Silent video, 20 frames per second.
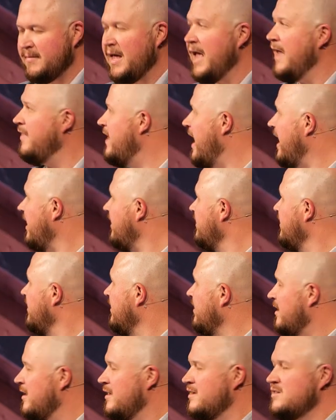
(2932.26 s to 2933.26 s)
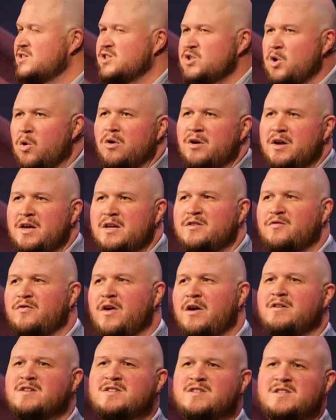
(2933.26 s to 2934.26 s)
And that story is
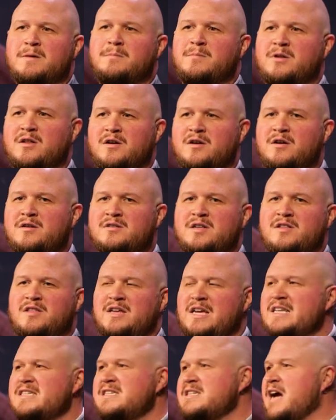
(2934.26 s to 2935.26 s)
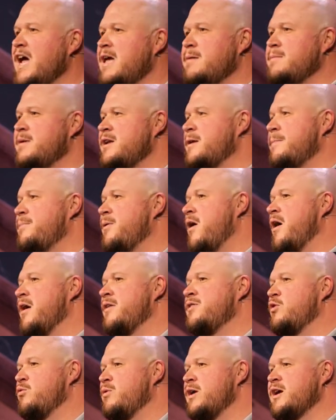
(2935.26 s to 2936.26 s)
very similar to the indictment
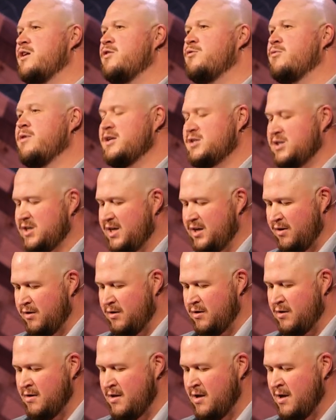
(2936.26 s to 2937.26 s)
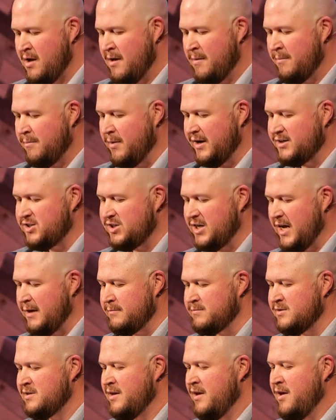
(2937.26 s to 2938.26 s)
upon the wicked rich here by
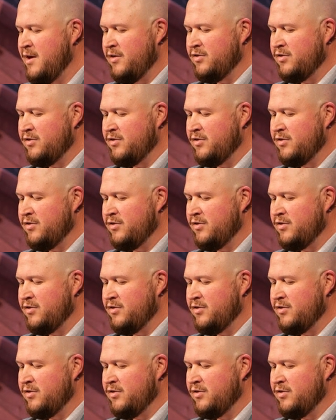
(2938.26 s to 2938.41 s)
James.